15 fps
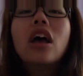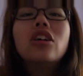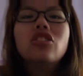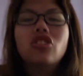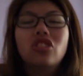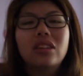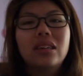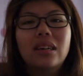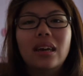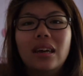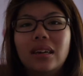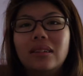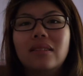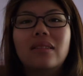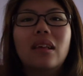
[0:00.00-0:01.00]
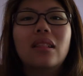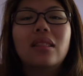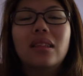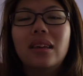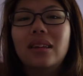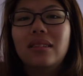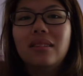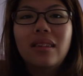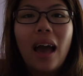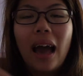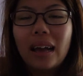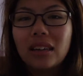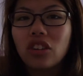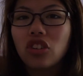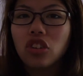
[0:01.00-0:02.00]
She is the
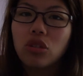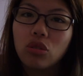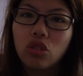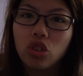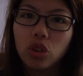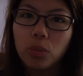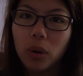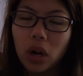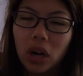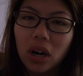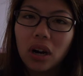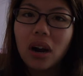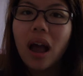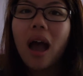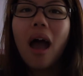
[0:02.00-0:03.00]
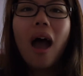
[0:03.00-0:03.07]
tech YouTuber,